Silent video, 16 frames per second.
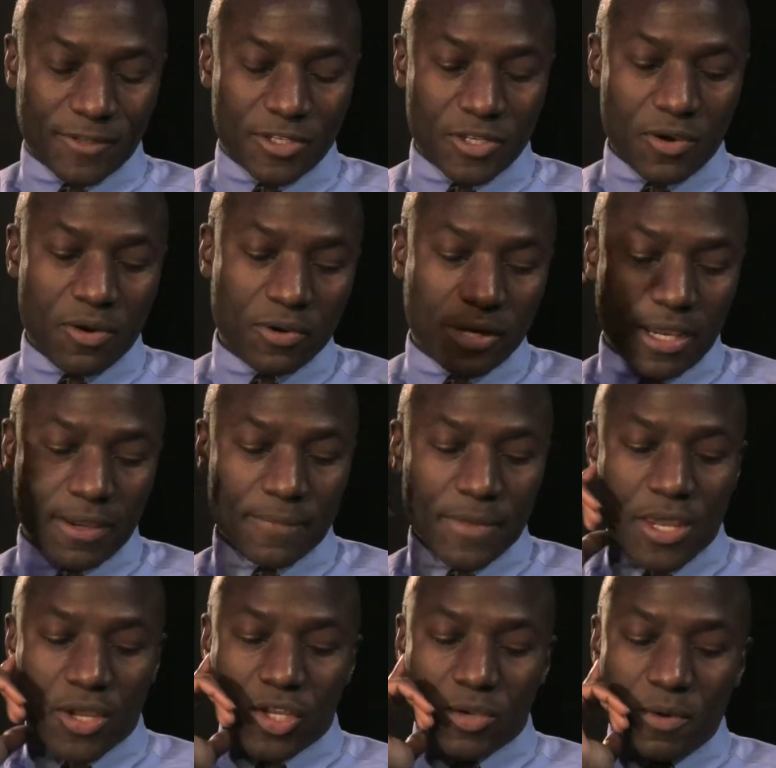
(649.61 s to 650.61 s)
So, okay,
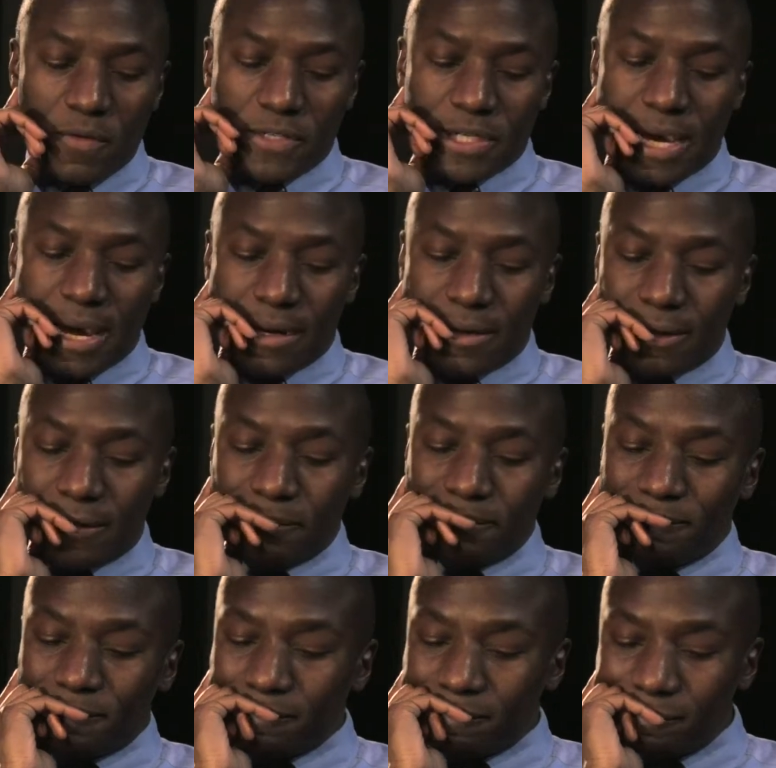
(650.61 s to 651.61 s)
you moved to Canada,
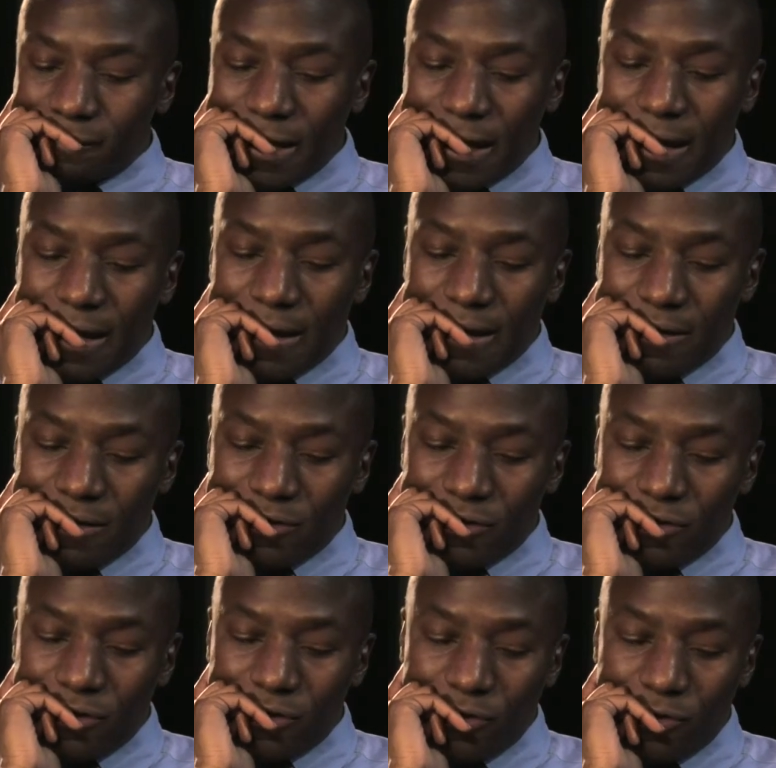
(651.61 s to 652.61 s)
and
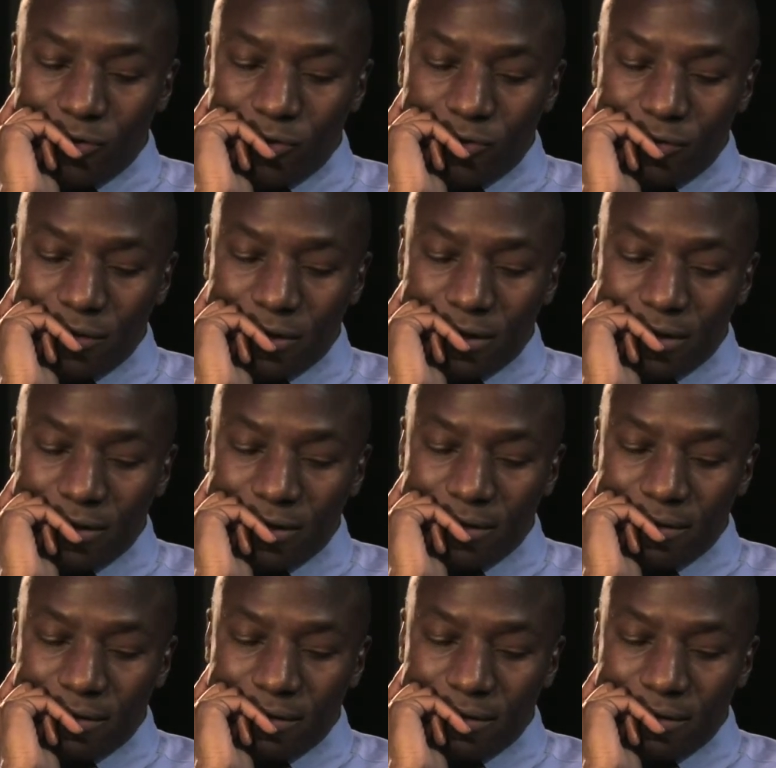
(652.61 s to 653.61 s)
you,
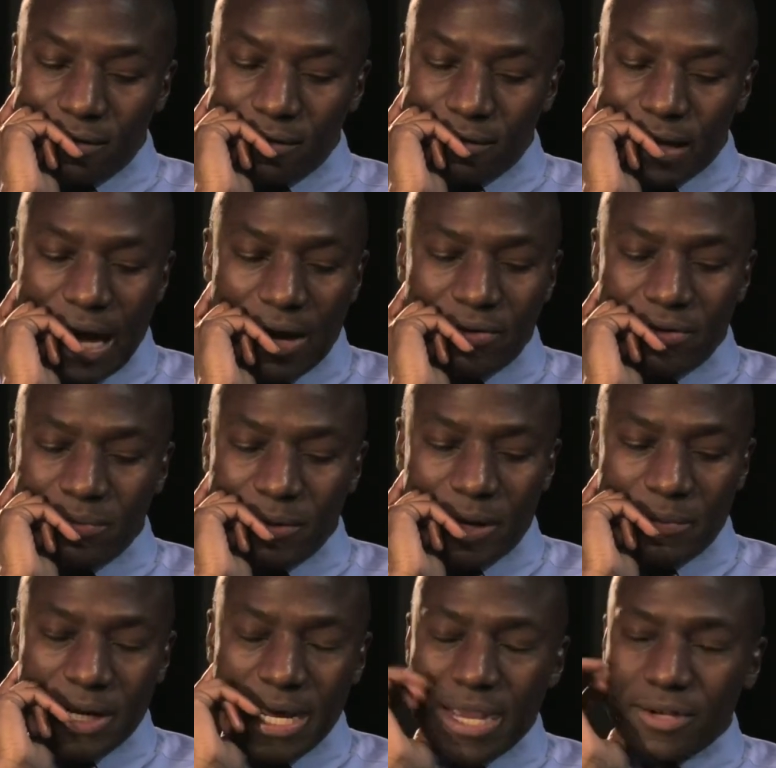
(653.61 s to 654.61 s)
how did you
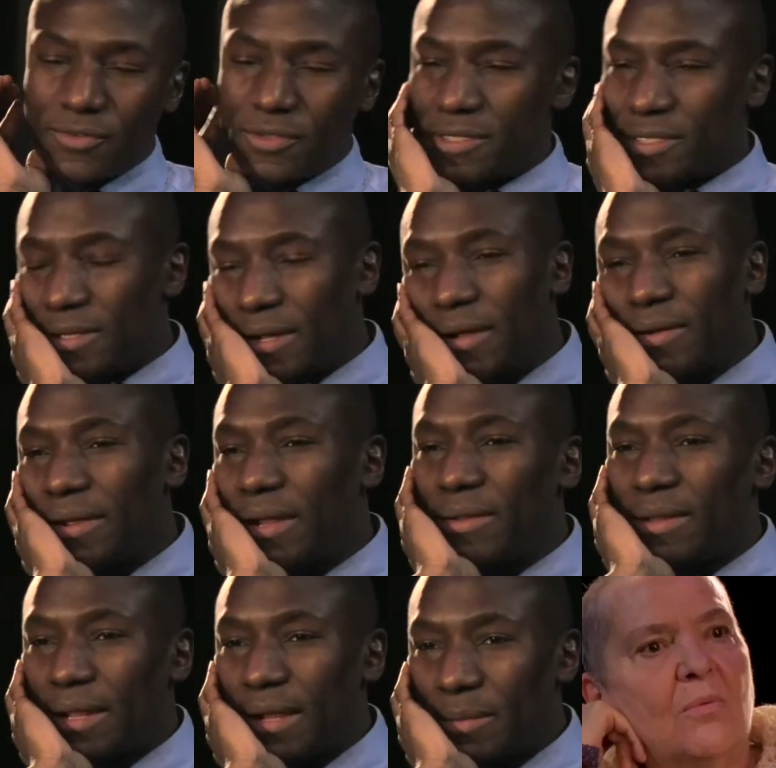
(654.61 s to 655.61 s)
become an actress? How did that
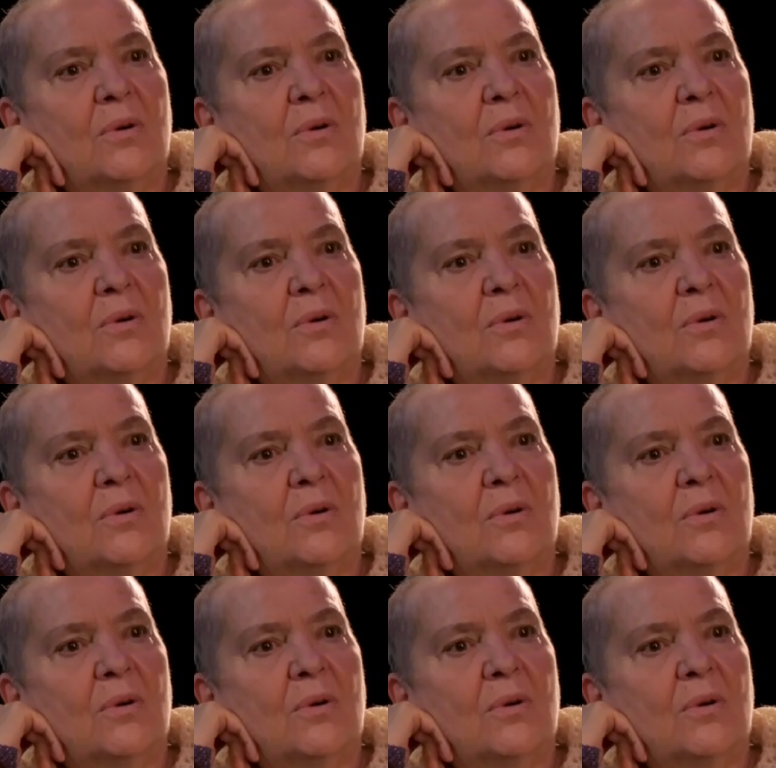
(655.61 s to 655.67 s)
happen?